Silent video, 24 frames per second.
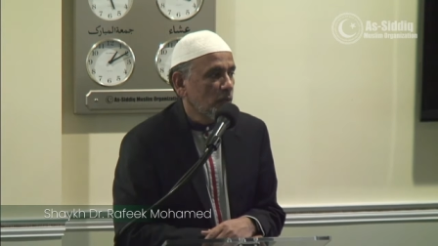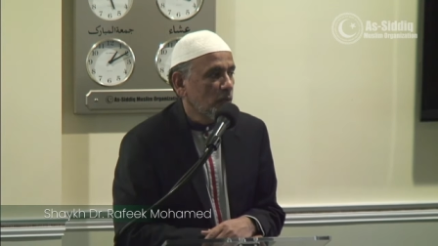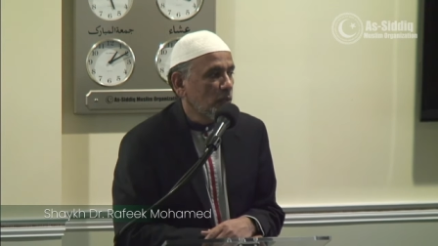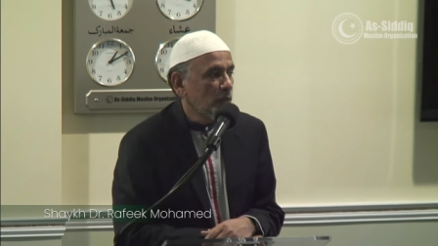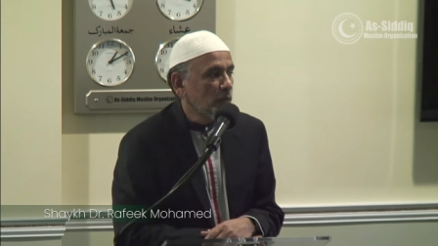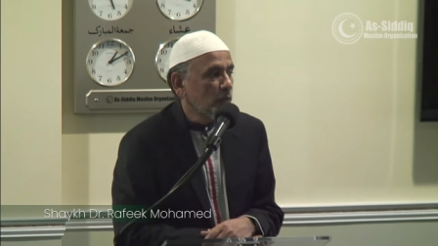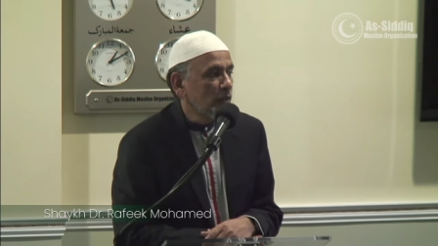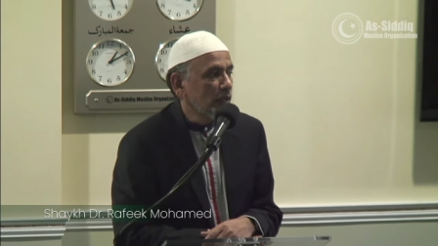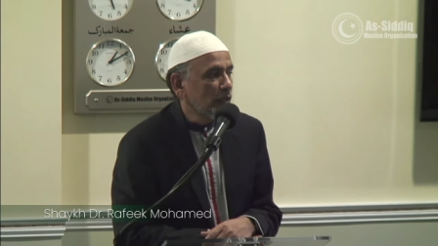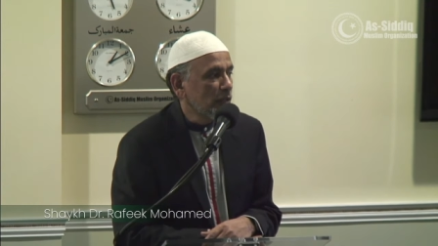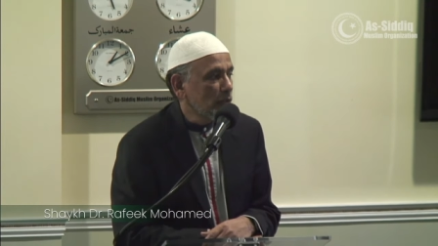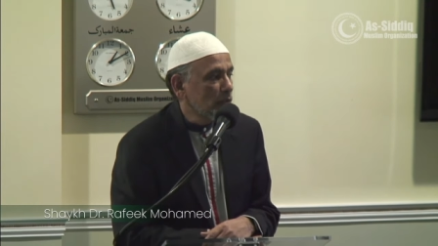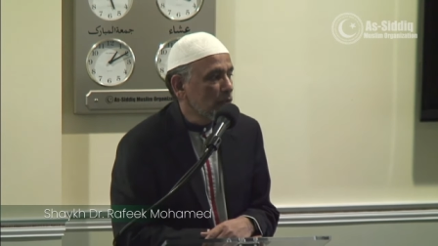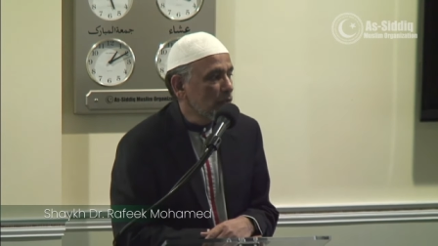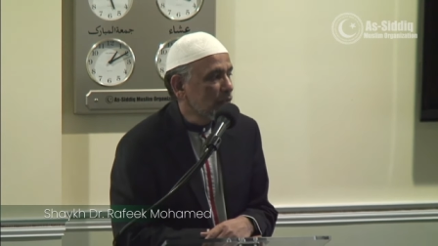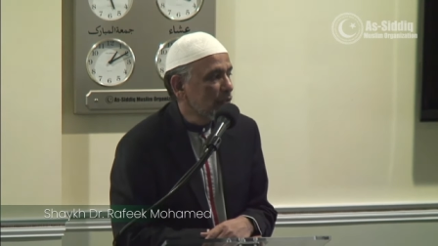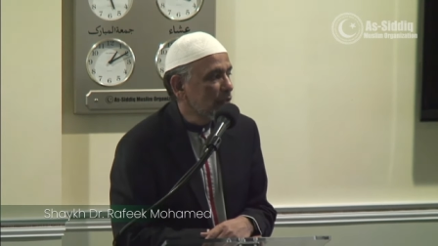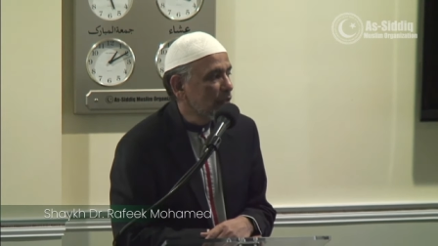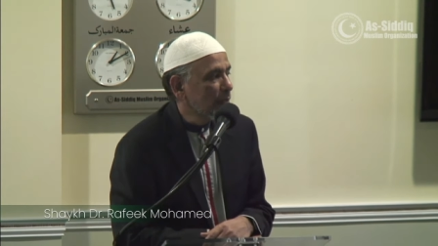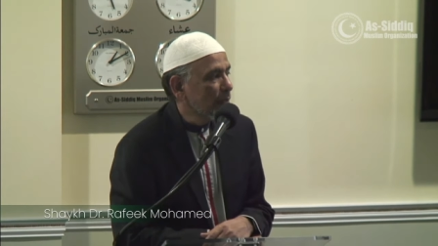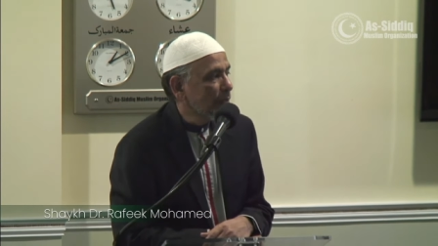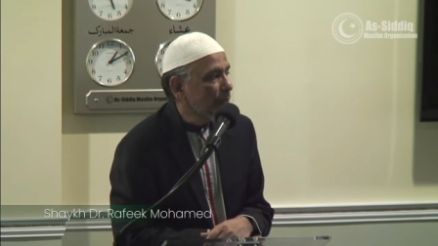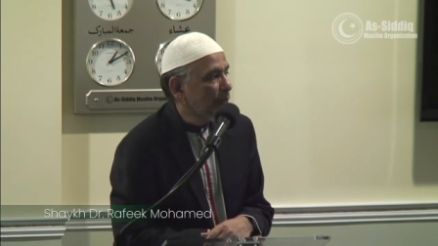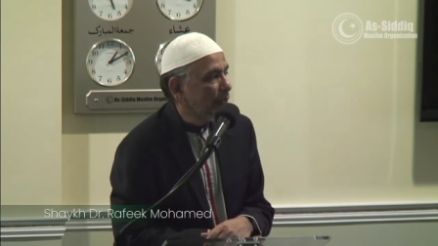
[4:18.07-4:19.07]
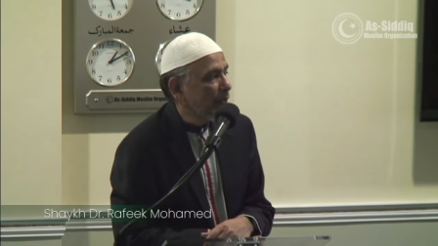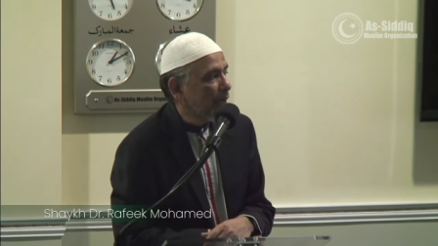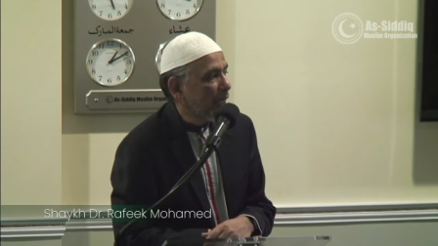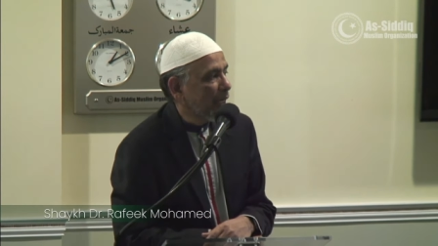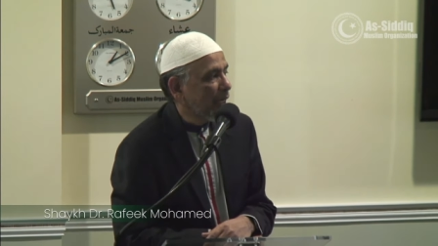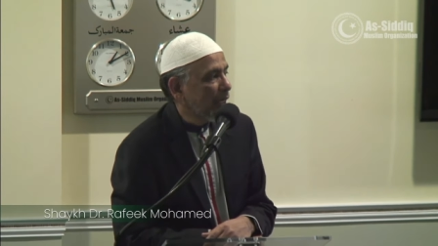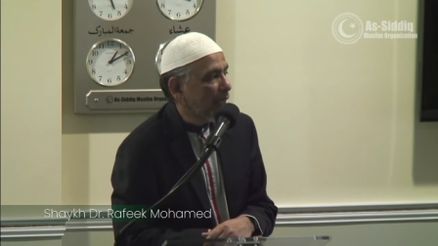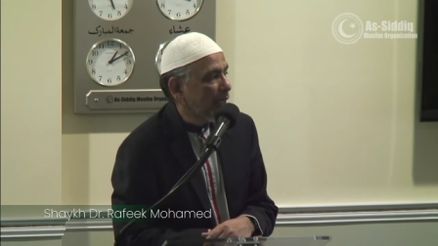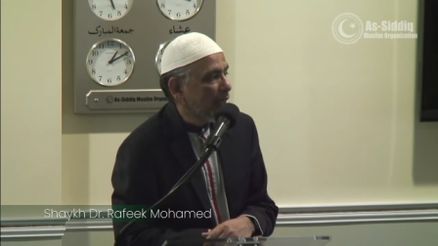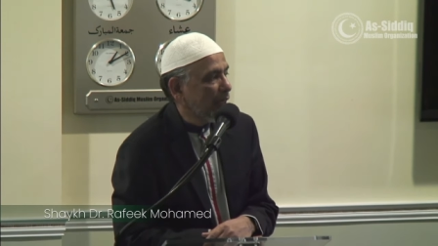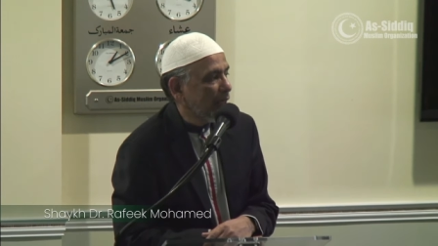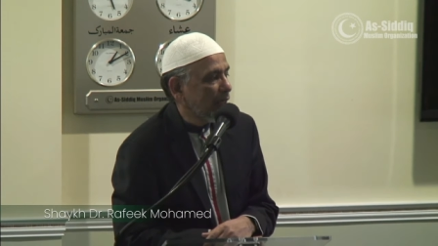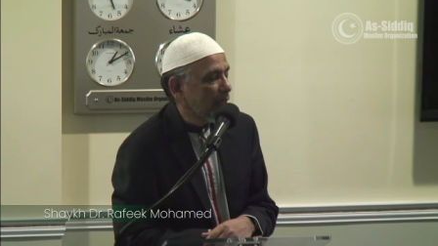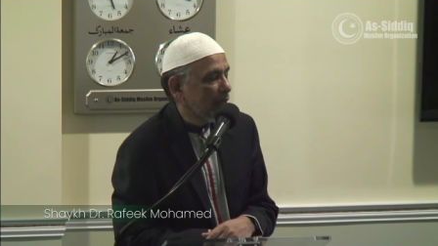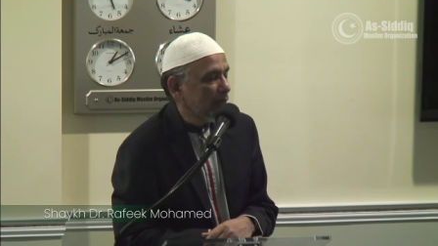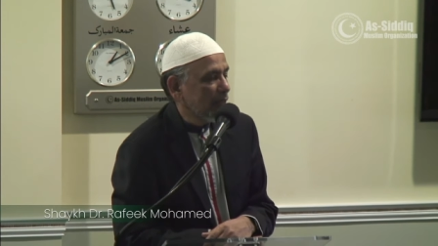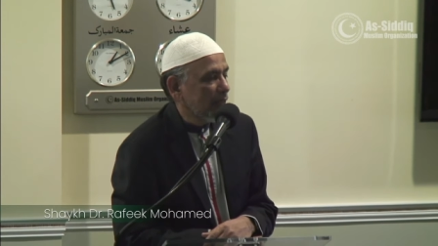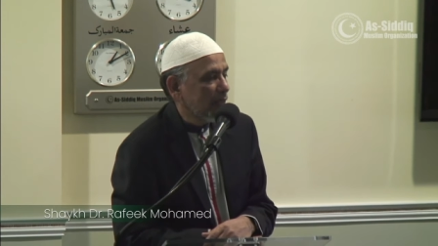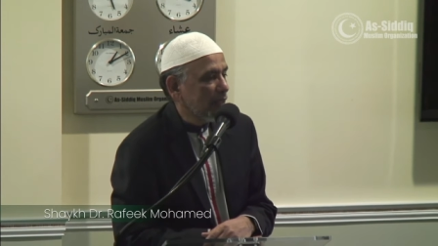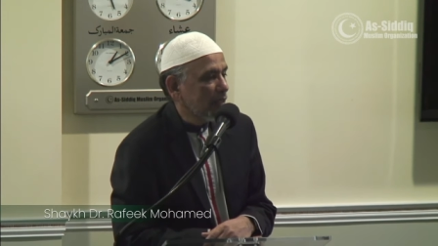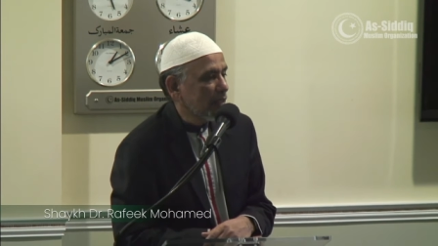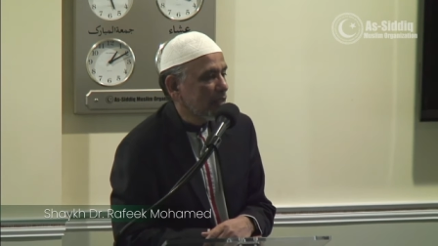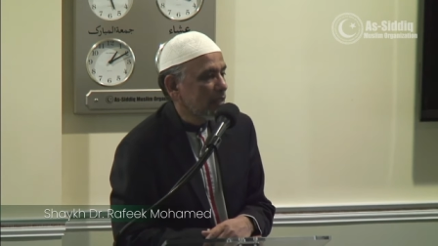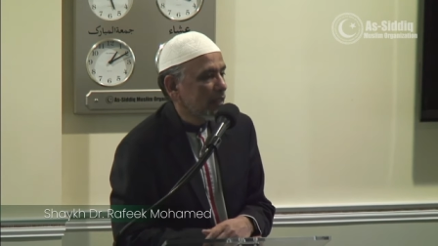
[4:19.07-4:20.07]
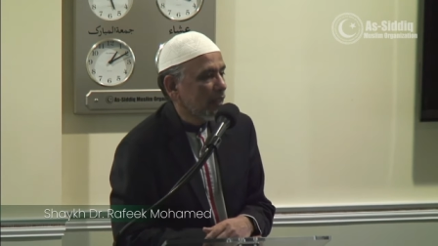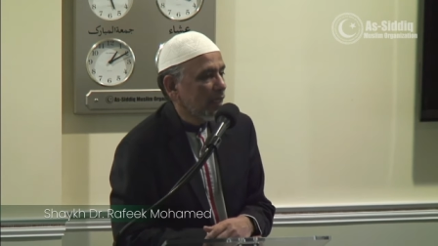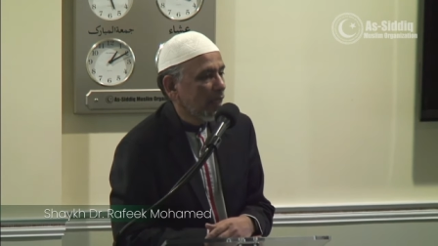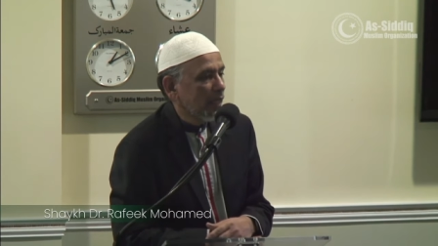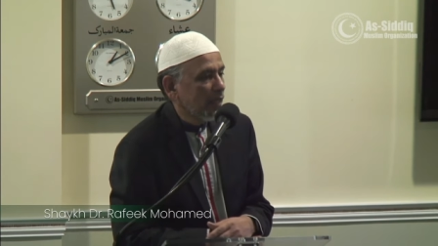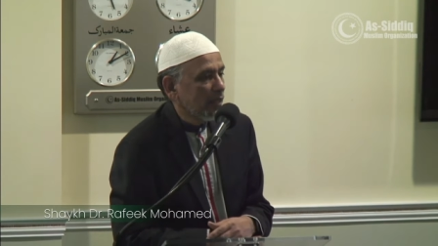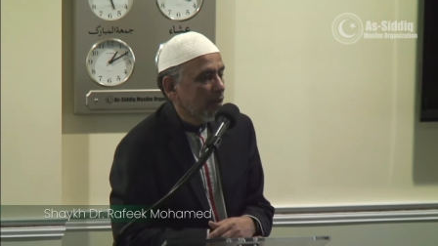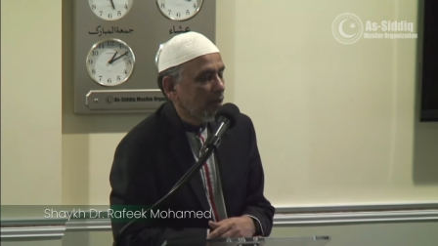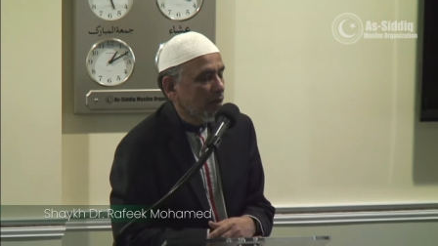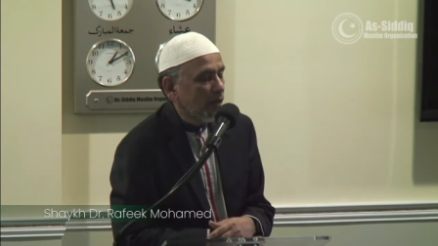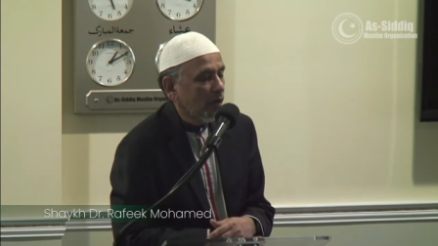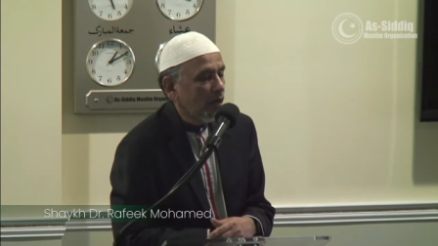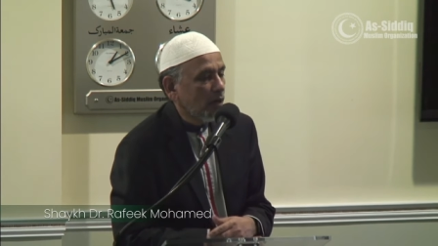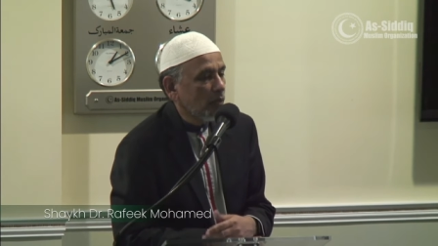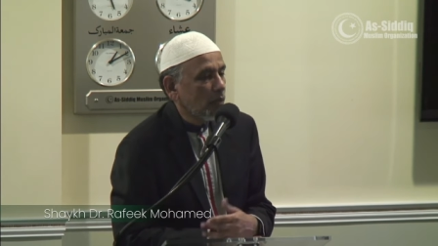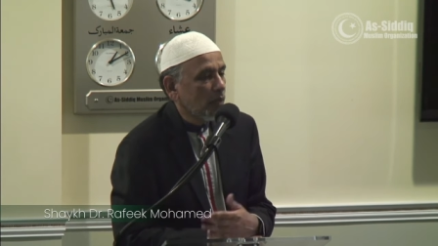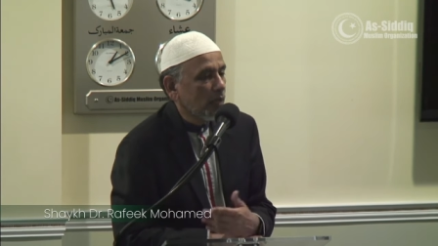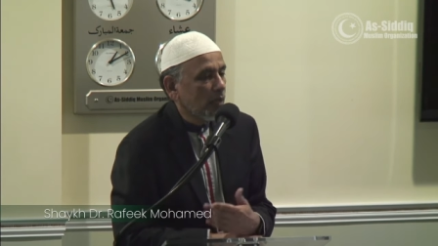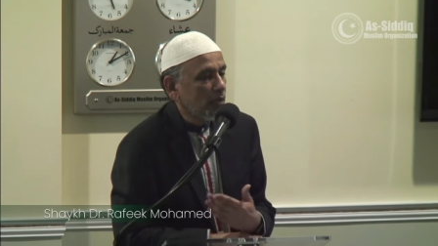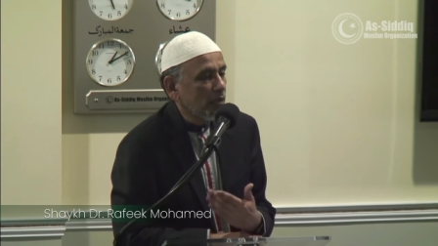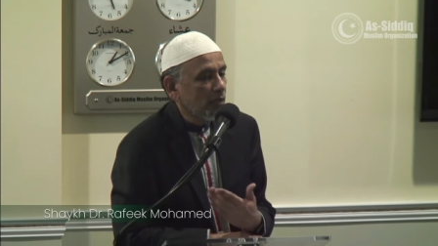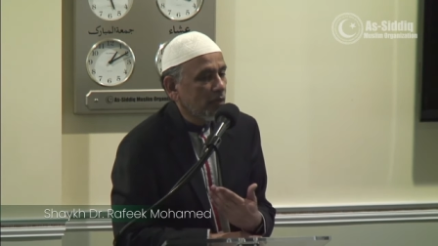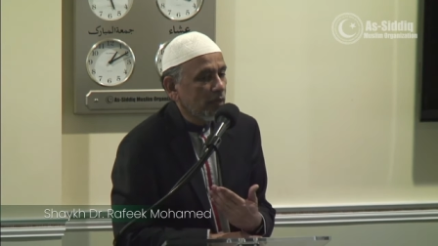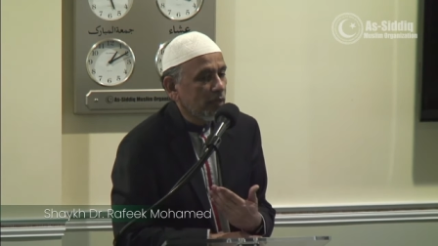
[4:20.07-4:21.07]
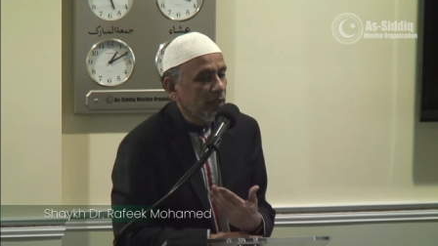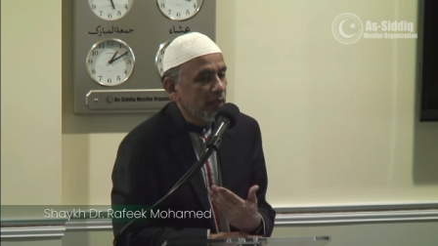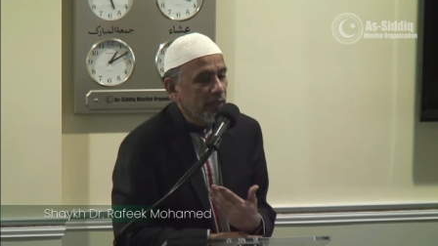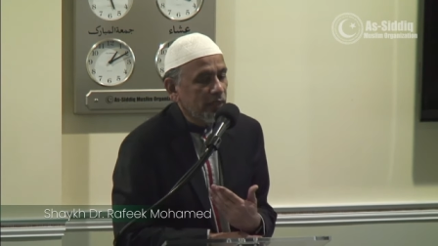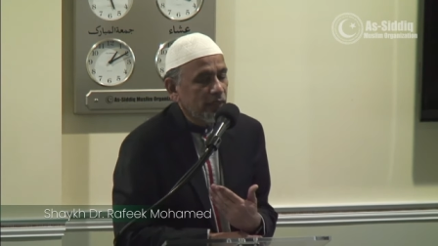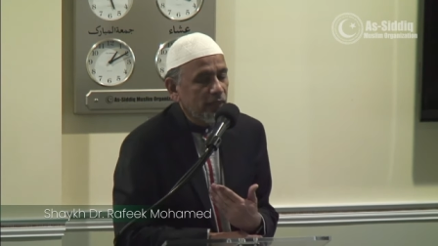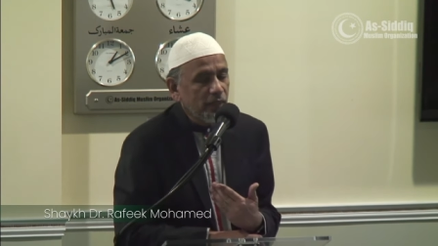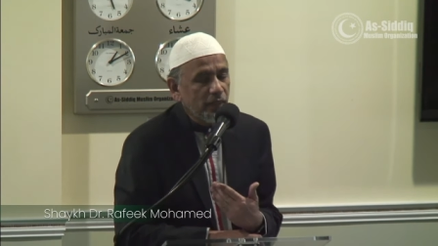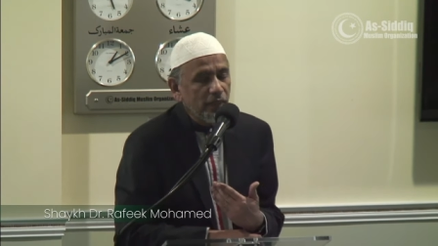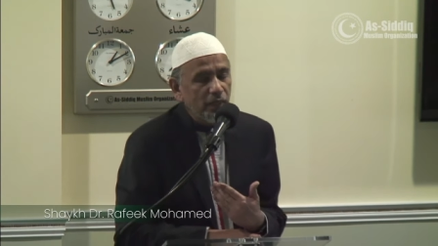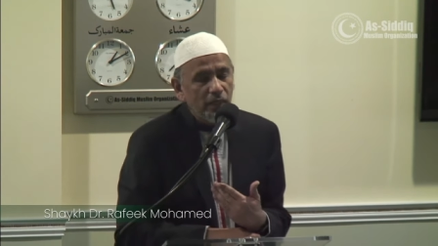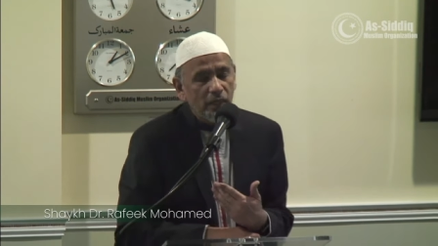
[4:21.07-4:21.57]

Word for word: who used to pray and they said, Our Lord,